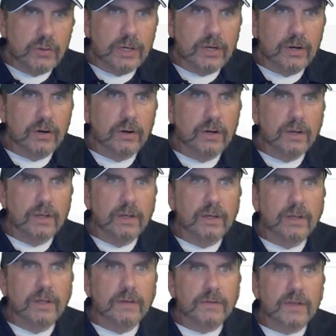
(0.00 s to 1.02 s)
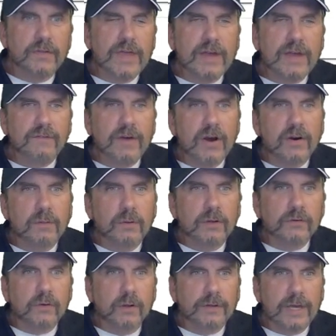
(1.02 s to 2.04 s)
here that that variable
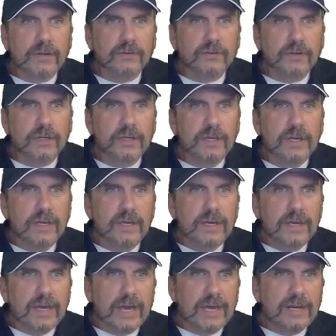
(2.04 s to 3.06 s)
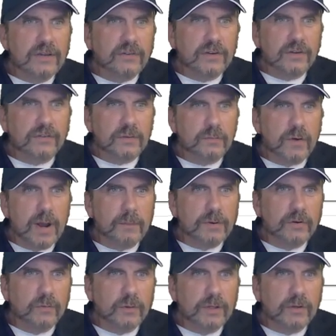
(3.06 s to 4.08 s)
is called SC. And it's got some
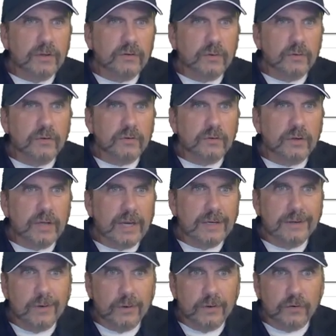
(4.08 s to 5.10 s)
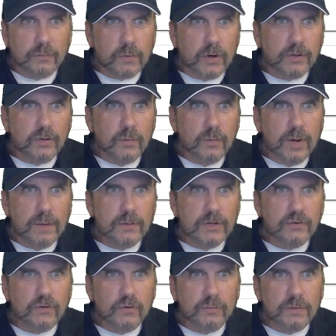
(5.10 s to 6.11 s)
properties with it. So it's, I can go to the Spark UI, but
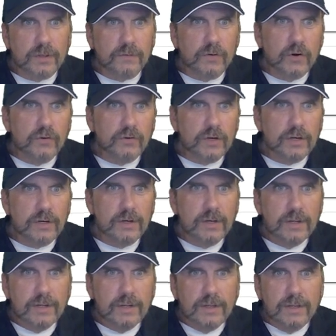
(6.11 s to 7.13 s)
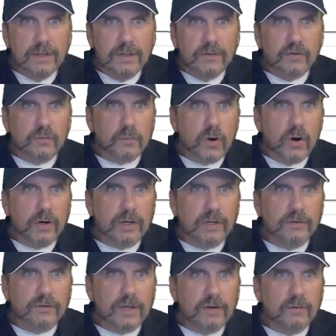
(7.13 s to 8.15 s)
it shows me the version, Spark,
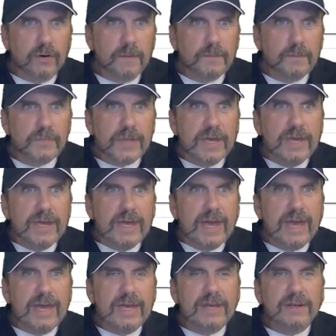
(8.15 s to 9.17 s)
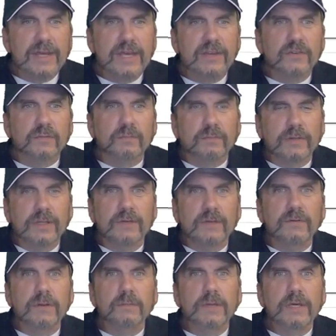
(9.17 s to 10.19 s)
etc. And it's
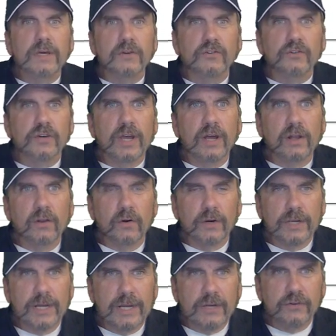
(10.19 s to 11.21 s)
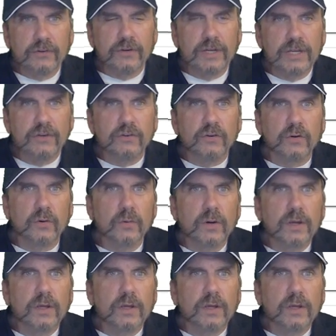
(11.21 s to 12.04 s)
giving me a shell or connection into